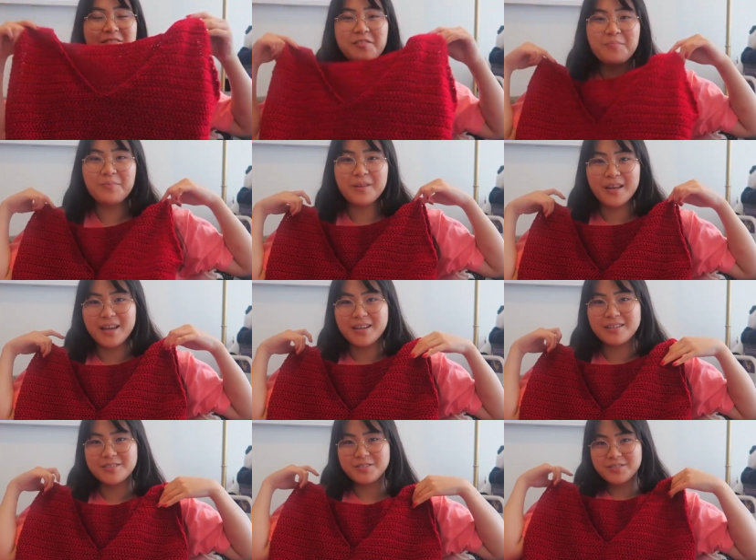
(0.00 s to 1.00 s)
of complete,
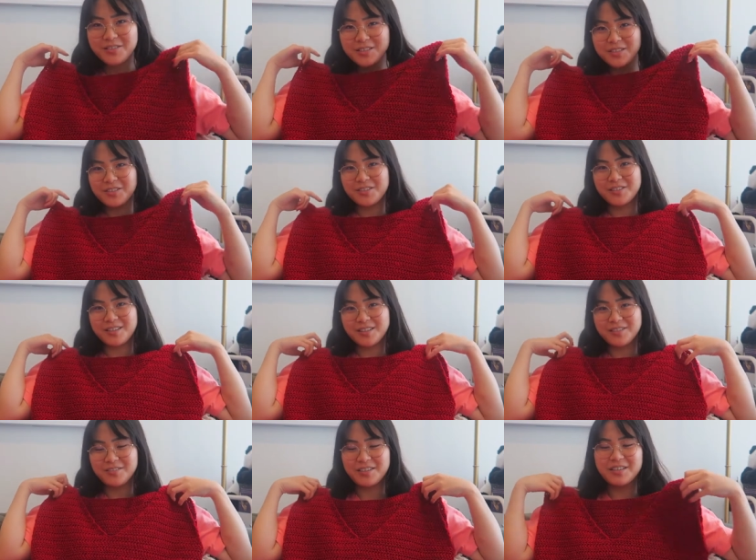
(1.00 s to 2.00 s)
looks really cute, like
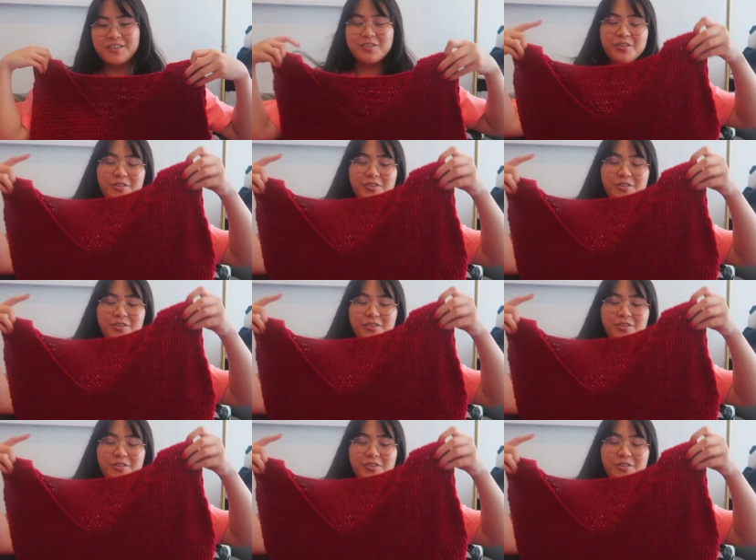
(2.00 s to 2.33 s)
a really cute